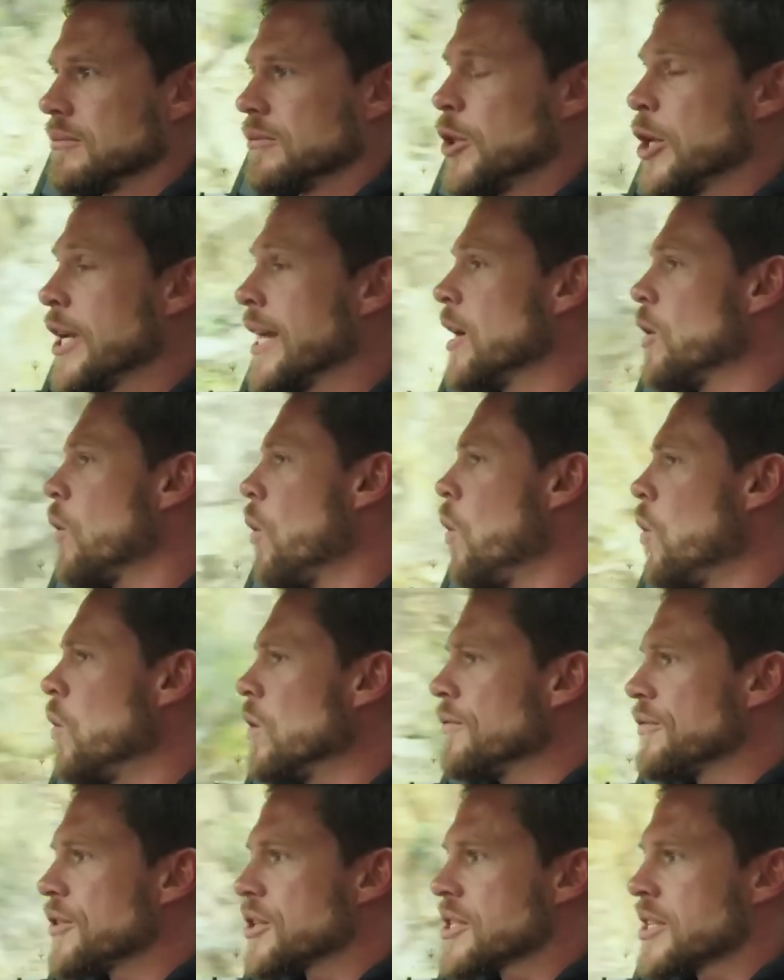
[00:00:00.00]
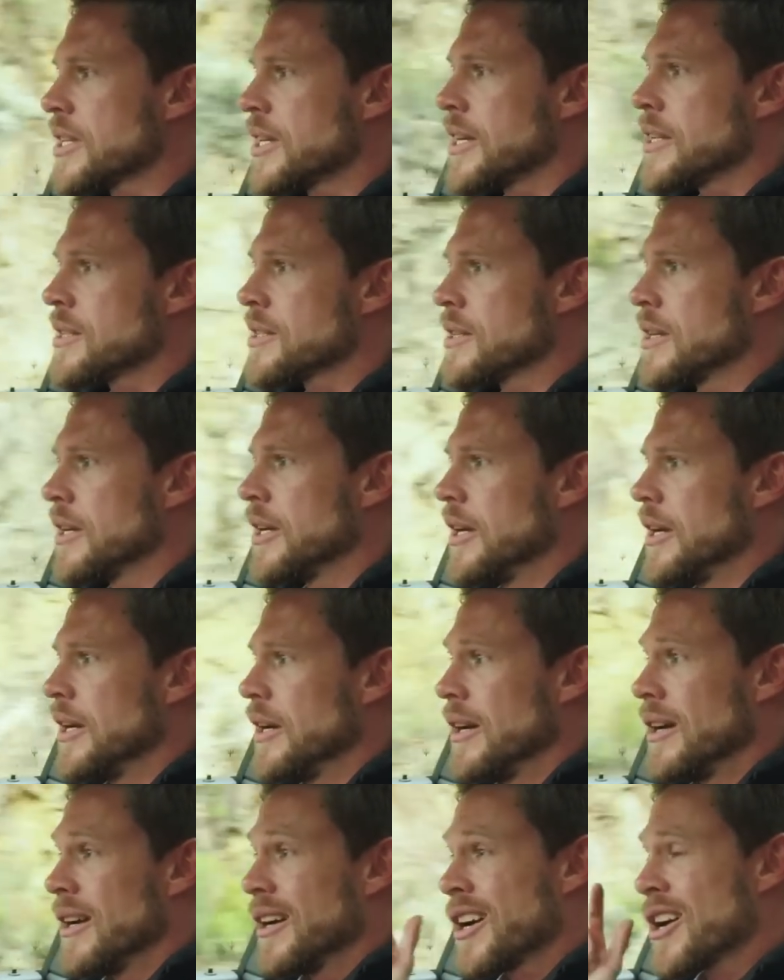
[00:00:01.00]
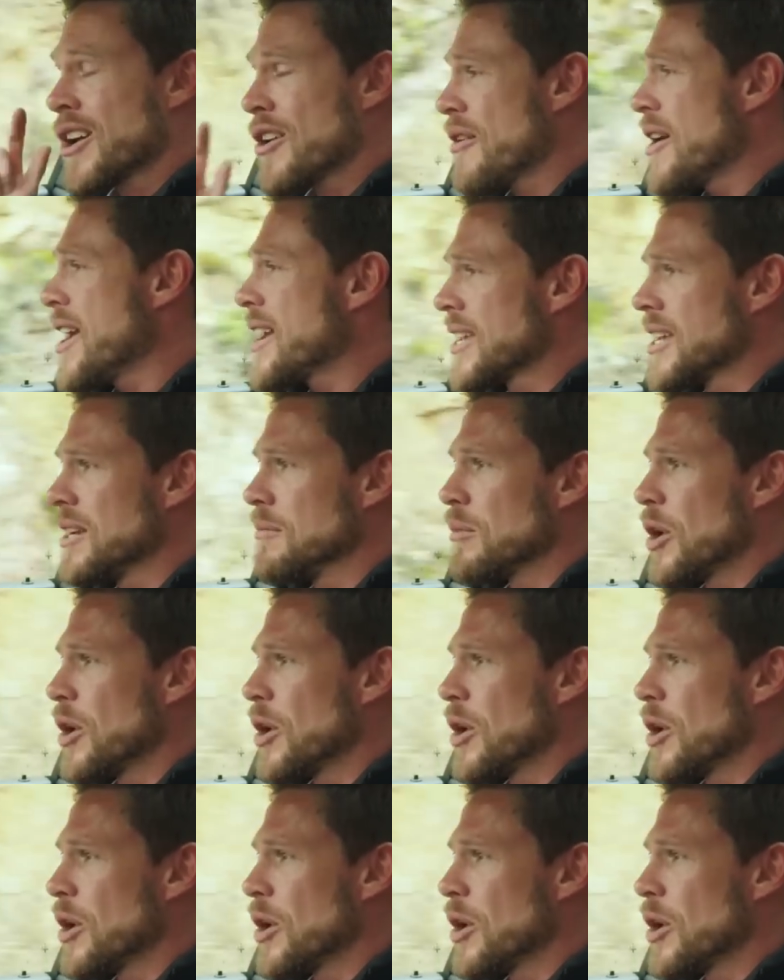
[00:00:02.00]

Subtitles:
You're getting all of this kit, cracking